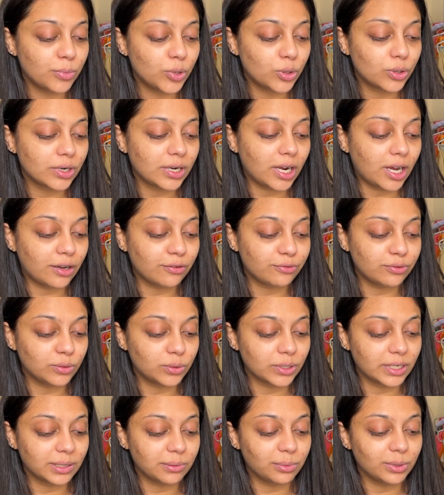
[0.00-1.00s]
more
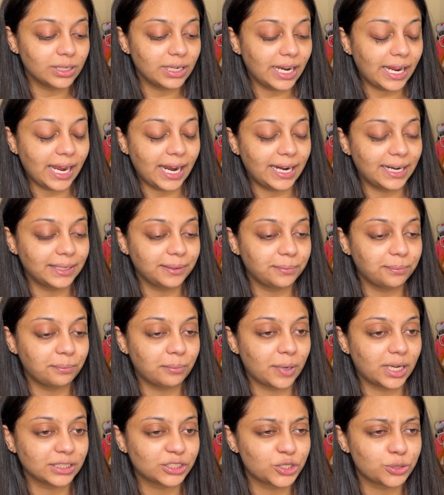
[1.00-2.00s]
affordable and
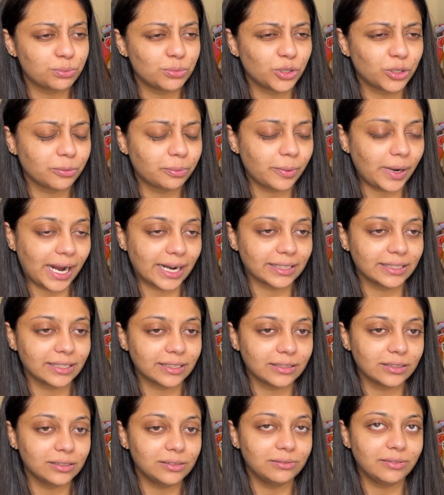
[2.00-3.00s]
much more
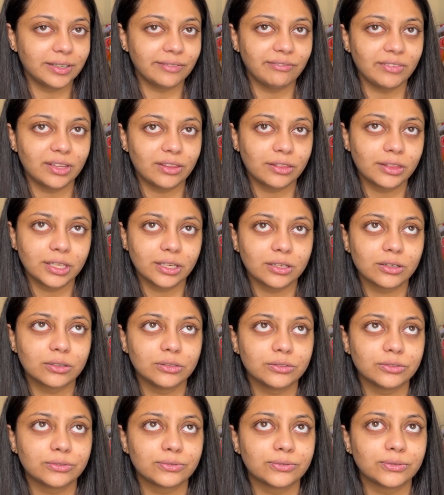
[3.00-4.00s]
practical when we think
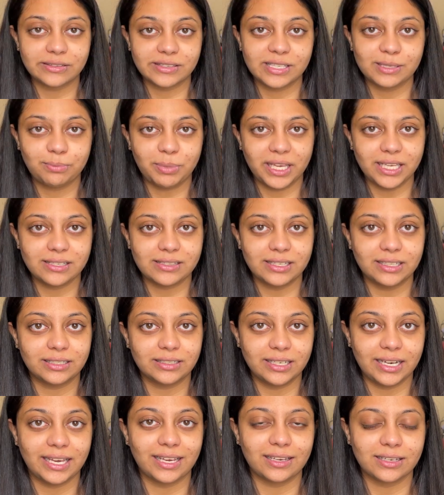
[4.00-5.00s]
of the space that
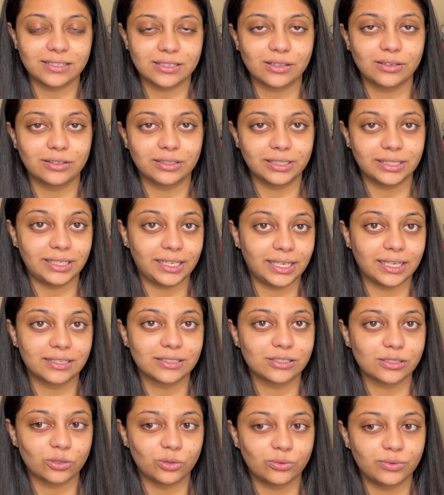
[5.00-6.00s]
a lehenga is going to take.
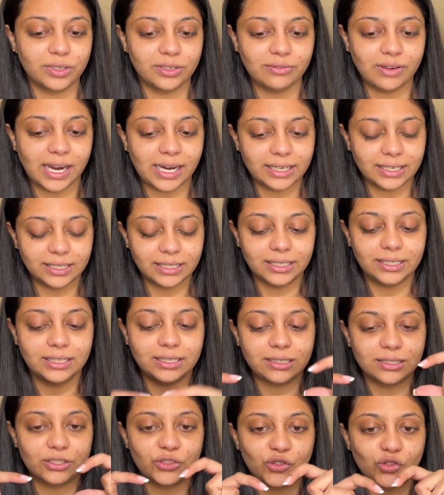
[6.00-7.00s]
So we've added
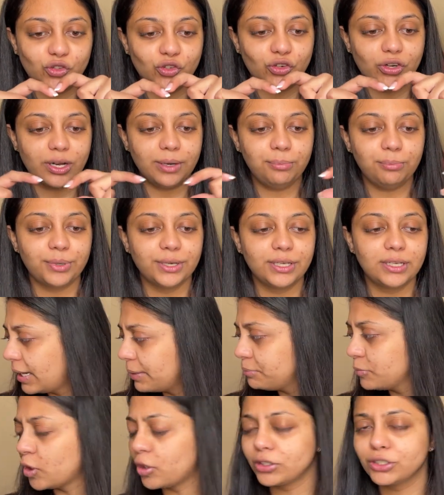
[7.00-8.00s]
a strip.
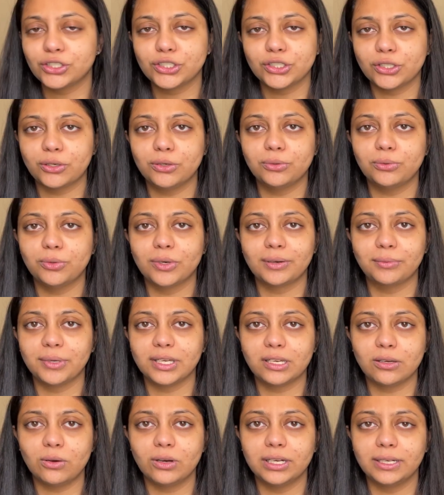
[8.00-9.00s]
I'm not sure what
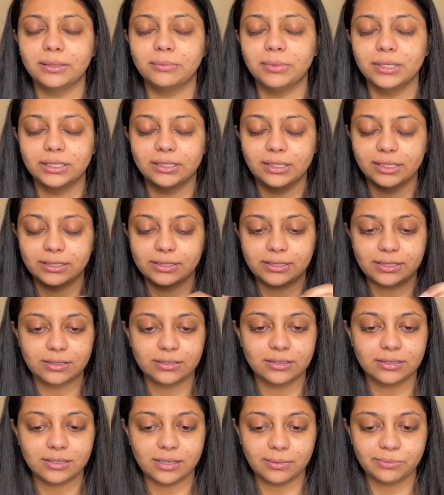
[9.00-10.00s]
we call it, but that's
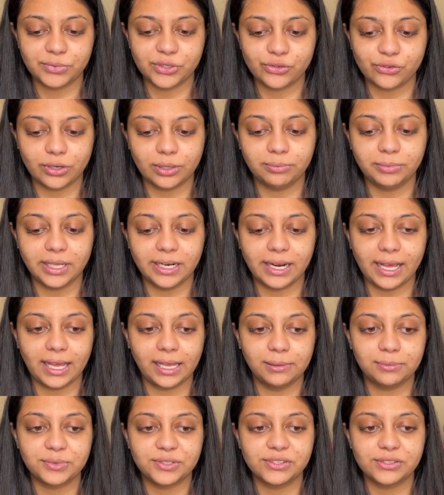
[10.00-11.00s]
some strip that
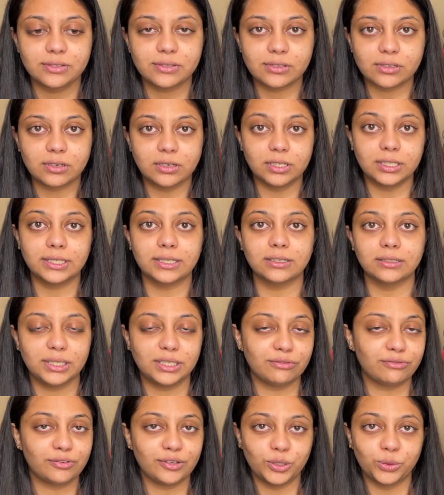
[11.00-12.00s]
helps the skirt
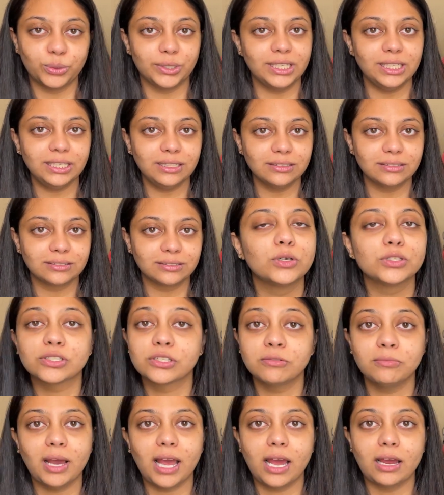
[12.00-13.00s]
be flowy.
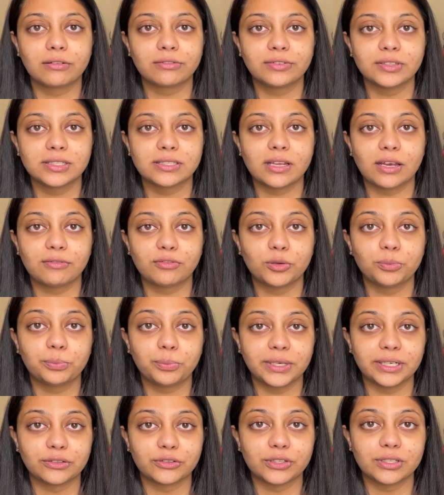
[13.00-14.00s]
Most of my outfits are from
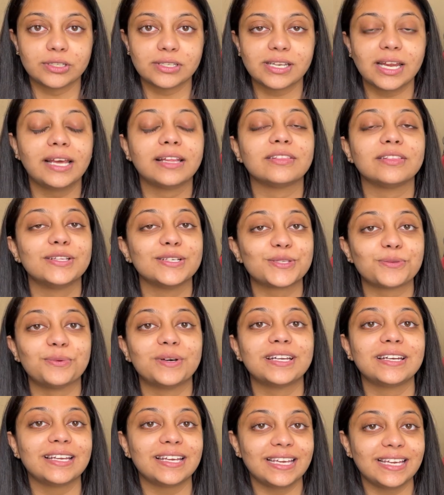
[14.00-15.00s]
Pinterest and this
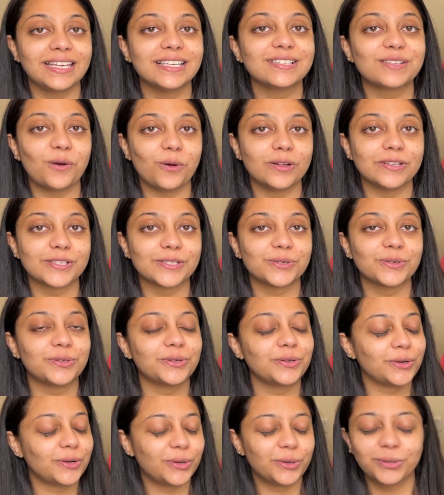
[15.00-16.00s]
one is also
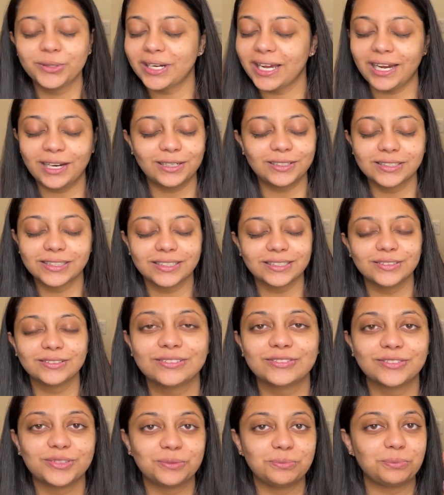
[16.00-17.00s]
no doubt
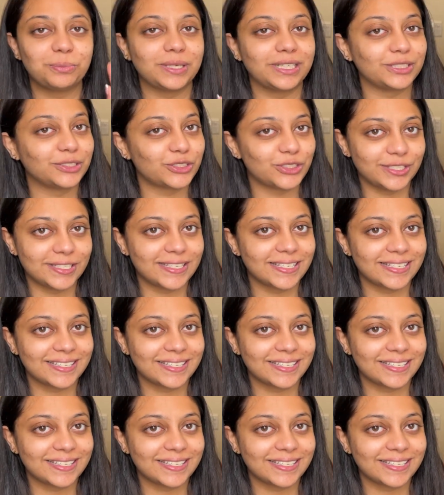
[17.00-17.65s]
from Pinterest.